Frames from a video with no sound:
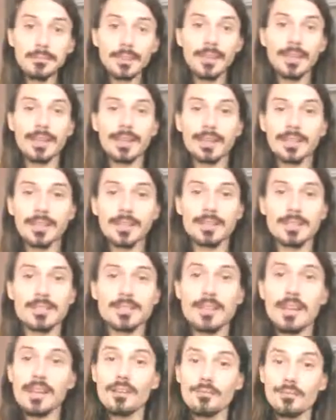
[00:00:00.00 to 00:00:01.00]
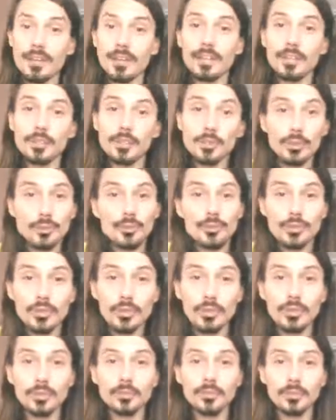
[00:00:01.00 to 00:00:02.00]
Like, it's fairly
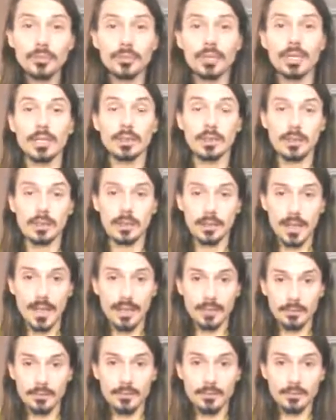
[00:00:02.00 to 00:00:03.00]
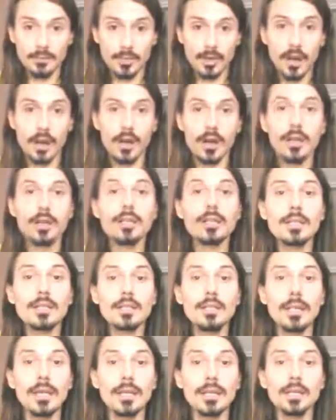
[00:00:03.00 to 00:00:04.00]
neutral in that regard.
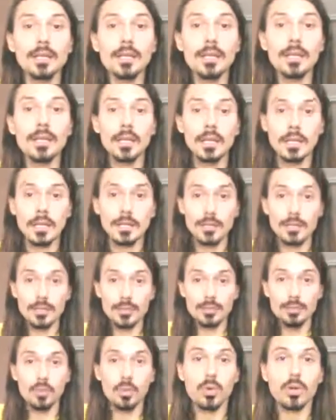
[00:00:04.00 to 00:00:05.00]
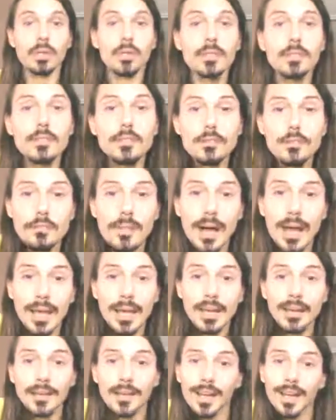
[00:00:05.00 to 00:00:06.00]
It's like, in this world of
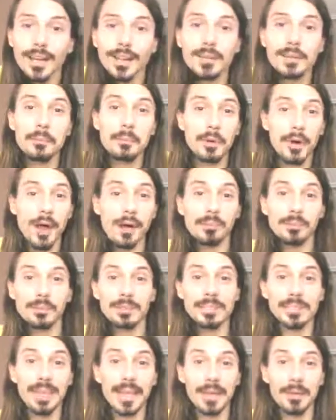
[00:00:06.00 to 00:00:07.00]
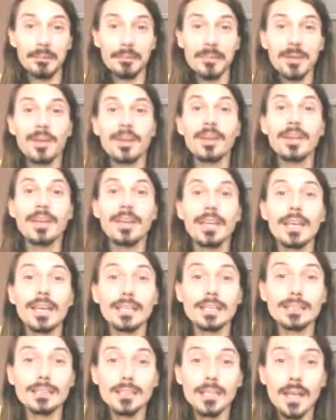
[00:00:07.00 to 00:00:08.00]
Maya, kind of like Monopoly game,
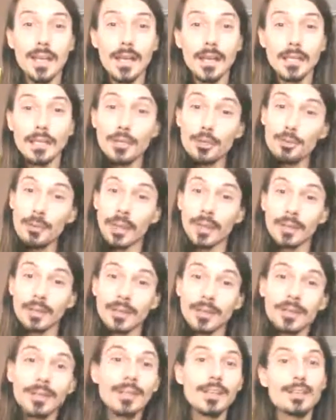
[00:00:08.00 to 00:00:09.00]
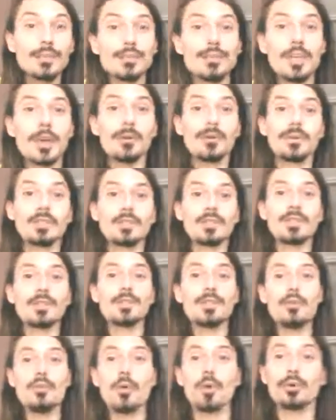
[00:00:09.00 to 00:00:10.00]
it's human. So it's a
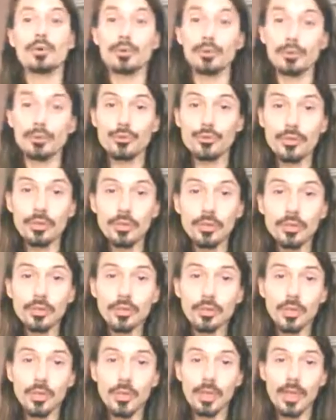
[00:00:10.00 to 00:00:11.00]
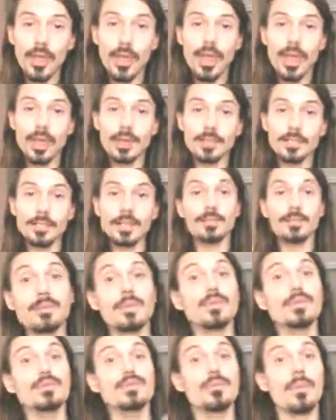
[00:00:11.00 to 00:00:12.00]
little more neutral and
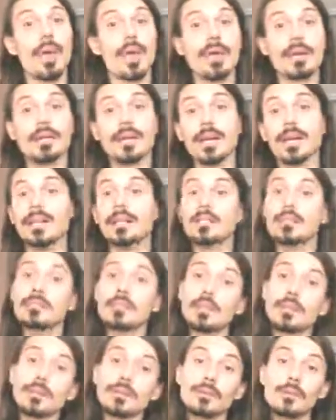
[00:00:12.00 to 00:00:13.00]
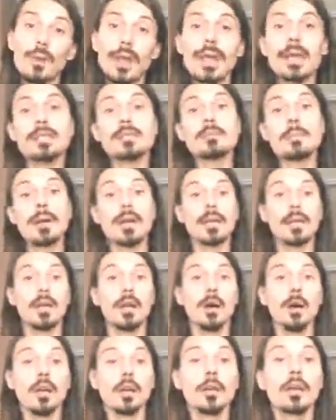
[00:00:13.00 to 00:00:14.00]
be swayed kind of either way
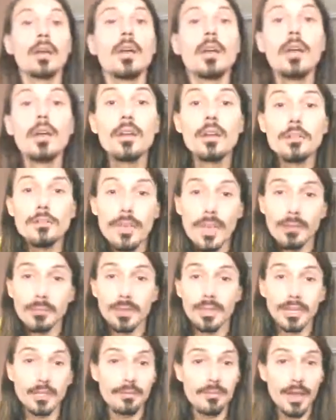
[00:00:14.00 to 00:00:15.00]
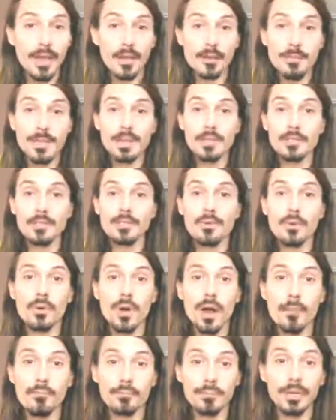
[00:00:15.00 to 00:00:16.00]
depending on family environment
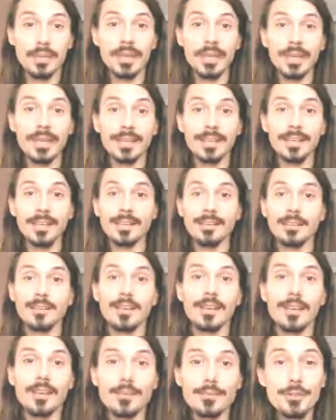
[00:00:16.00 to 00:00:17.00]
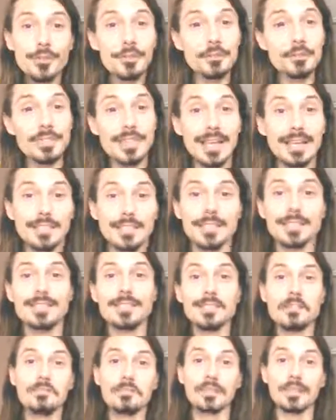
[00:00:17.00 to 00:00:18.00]
or upbringing and circumstances and
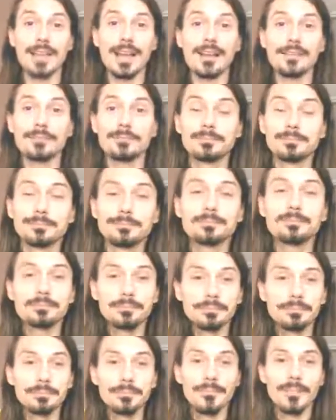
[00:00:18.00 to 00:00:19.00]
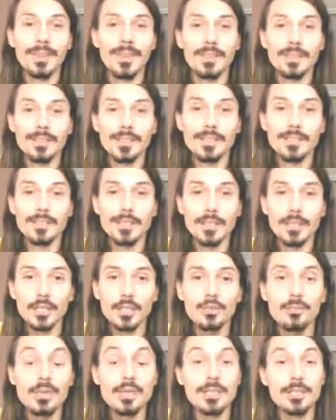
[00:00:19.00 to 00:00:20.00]
stuff like that. Because the
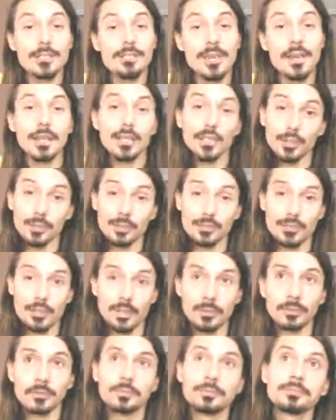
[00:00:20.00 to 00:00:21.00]
human is fairly neutral.